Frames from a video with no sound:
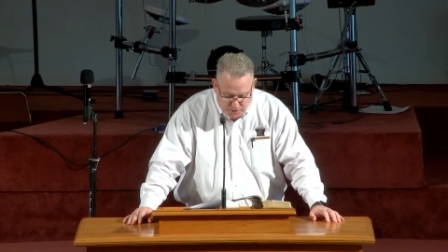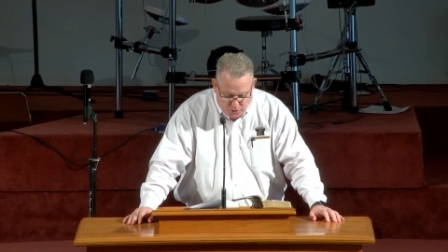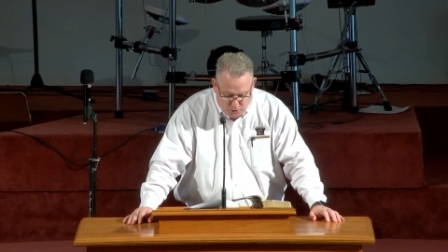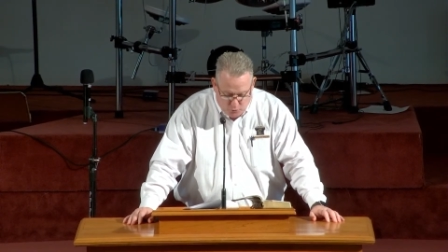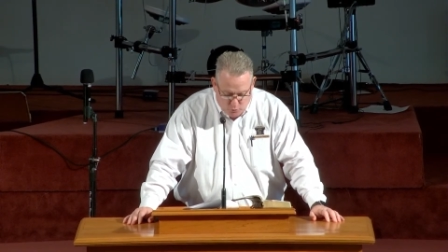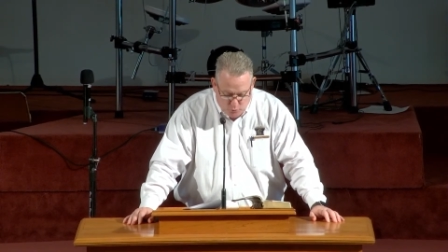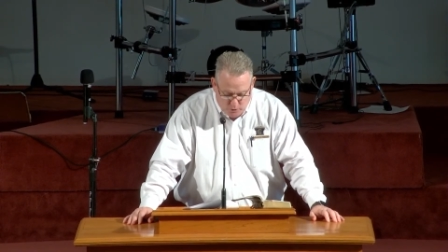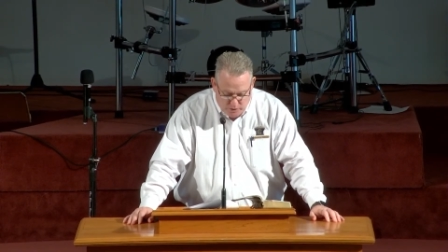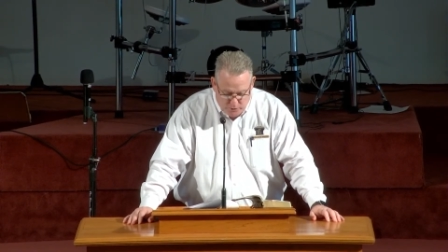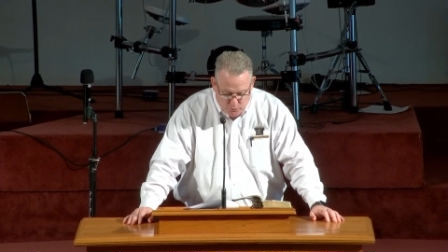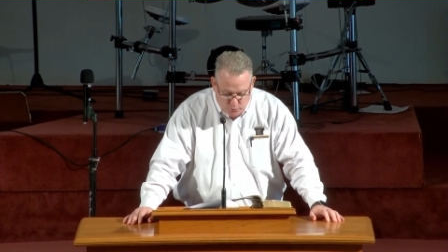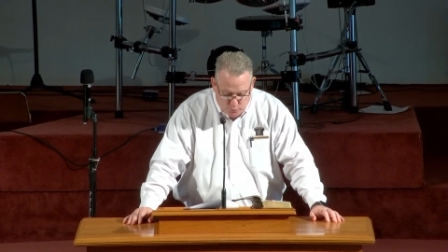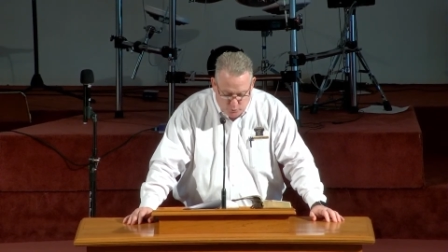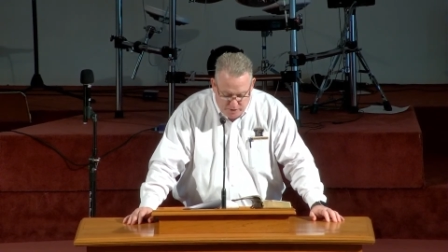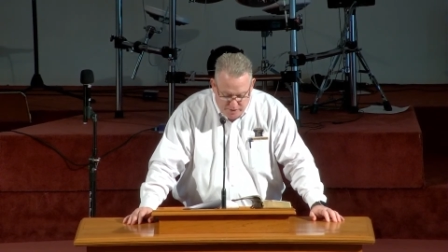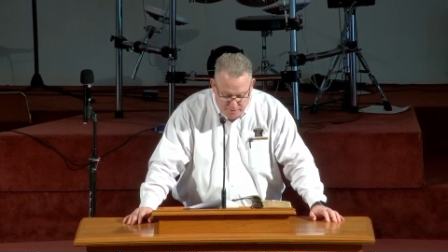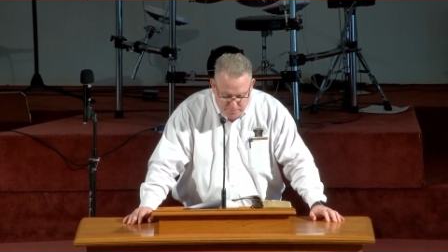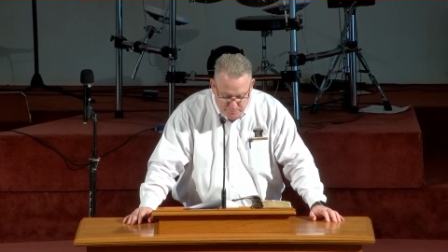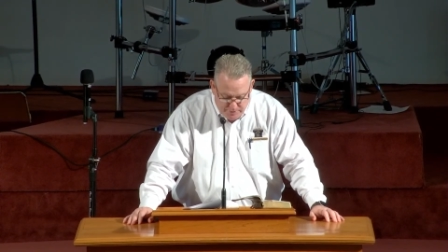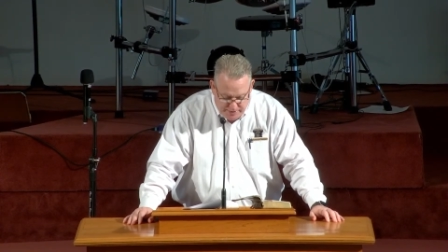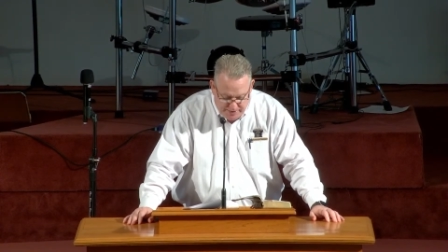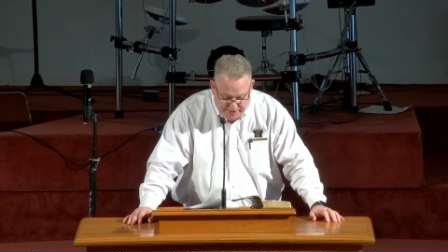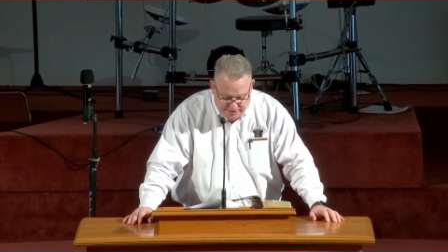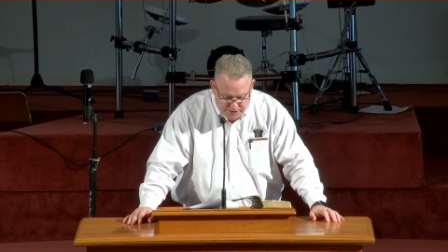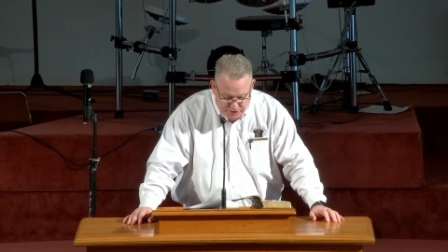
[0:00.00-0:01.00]
when we
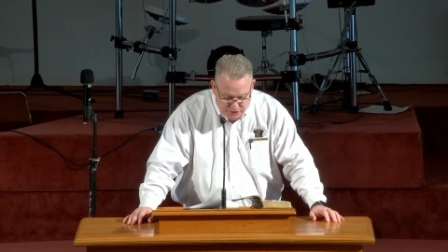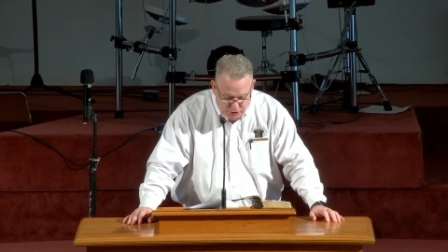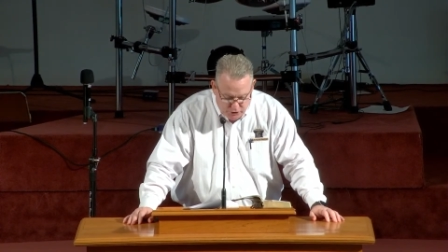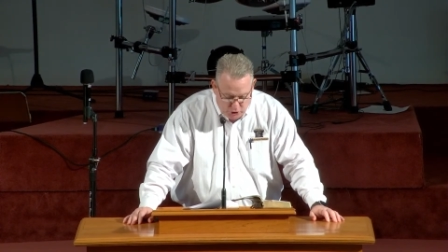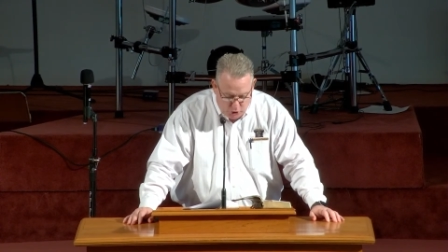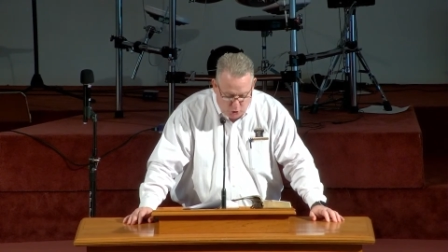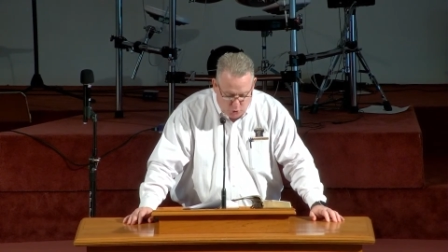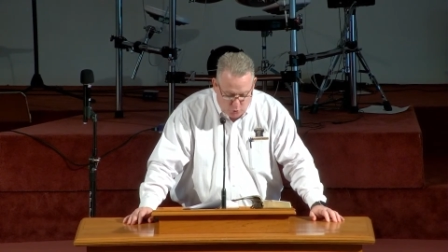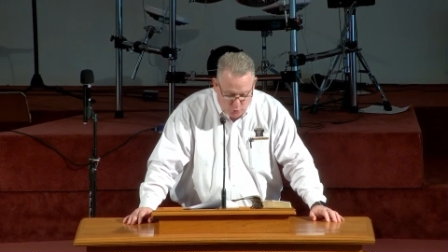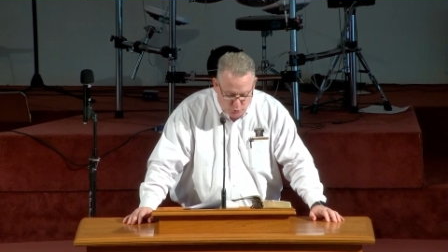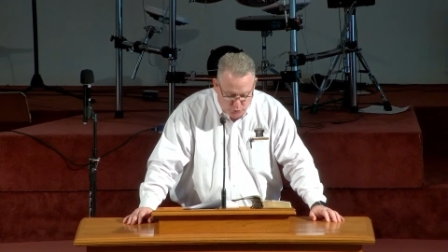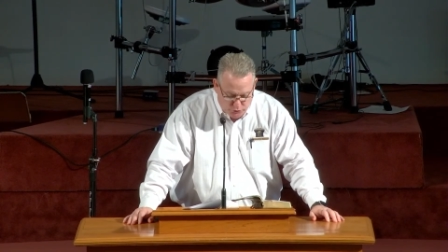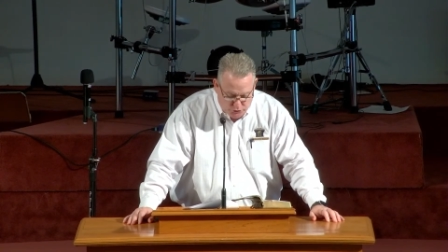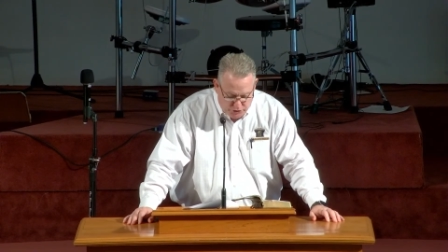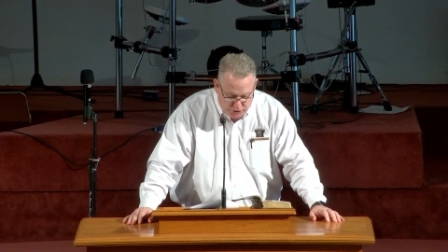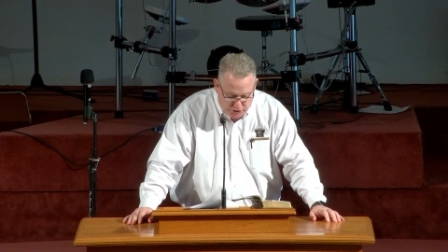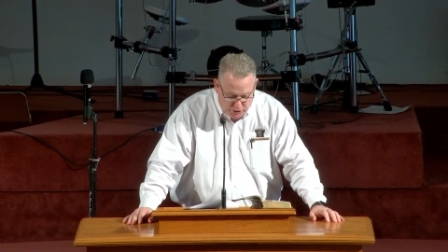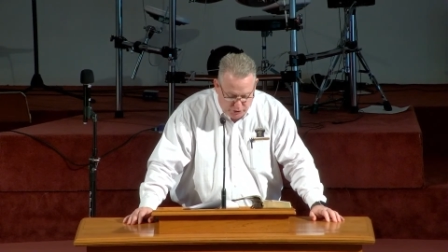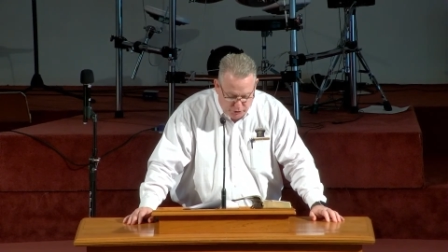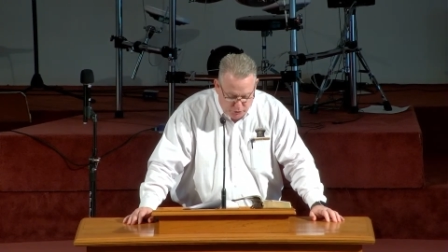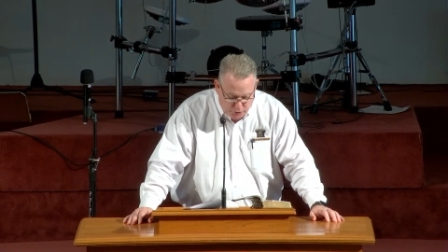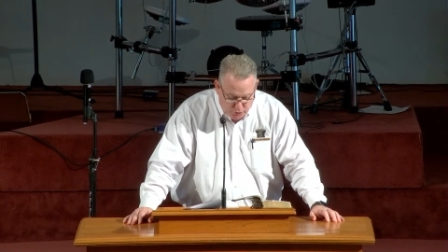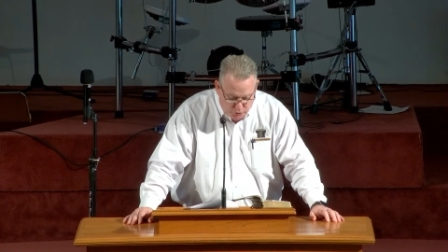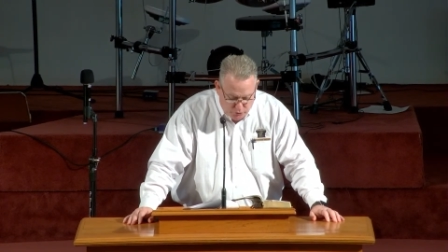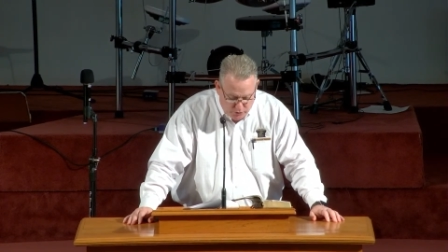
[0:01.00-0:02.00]
made known to
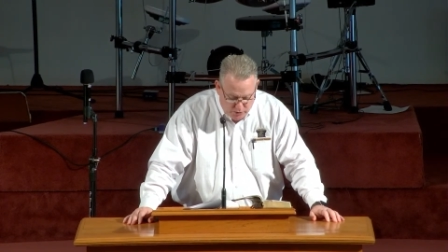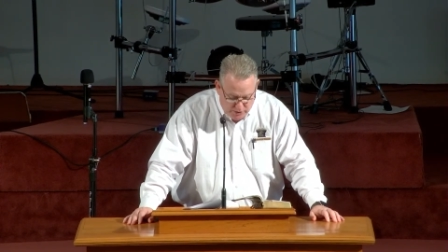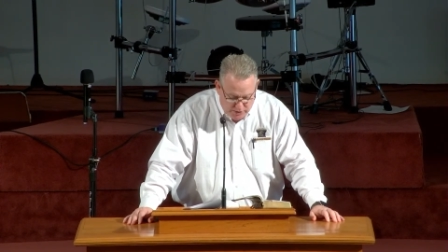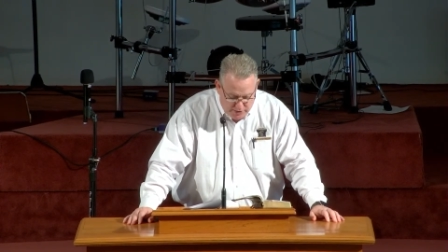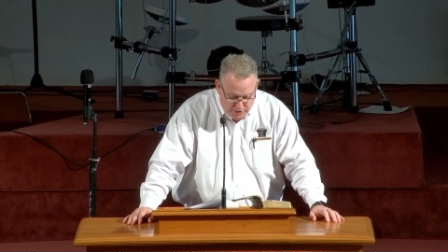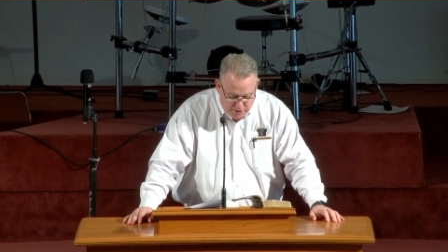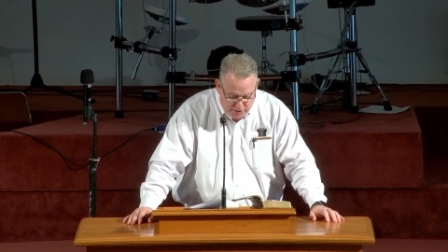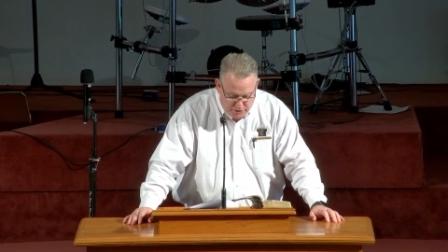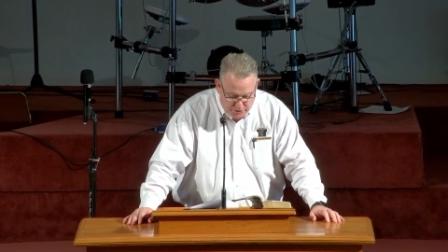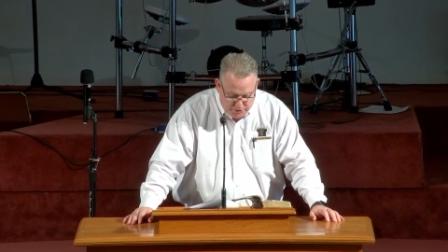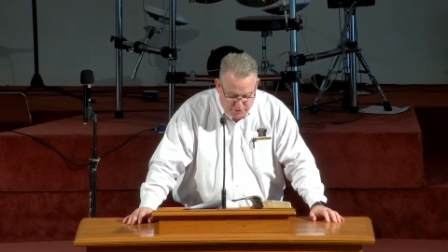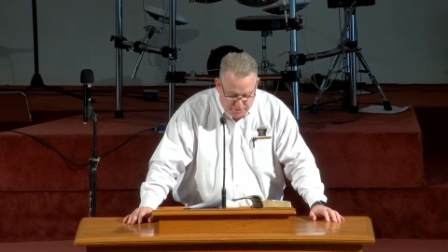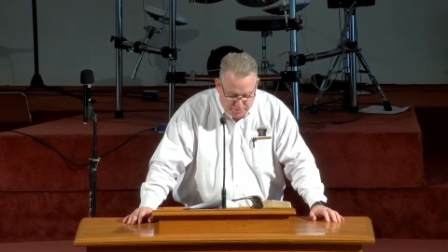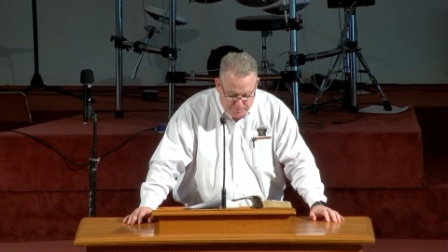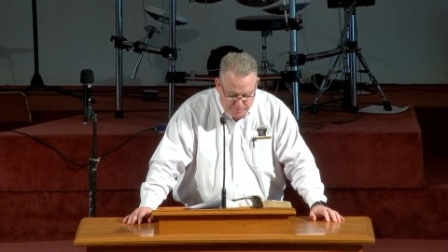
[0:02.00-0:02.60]
you the